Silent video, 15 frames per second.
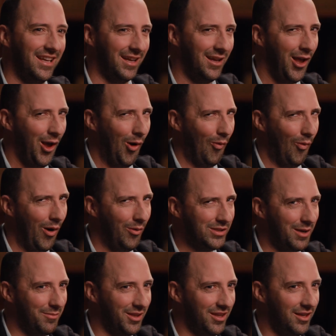like, what was
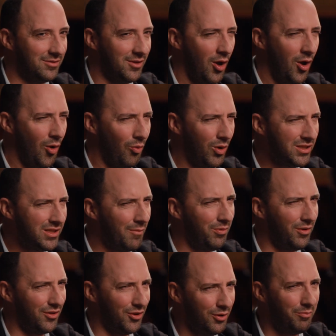up with the cubes? What's up
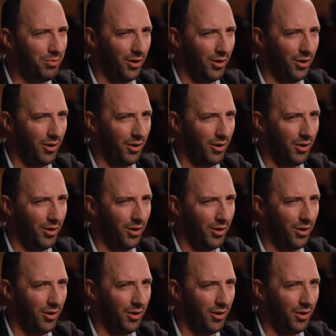with you,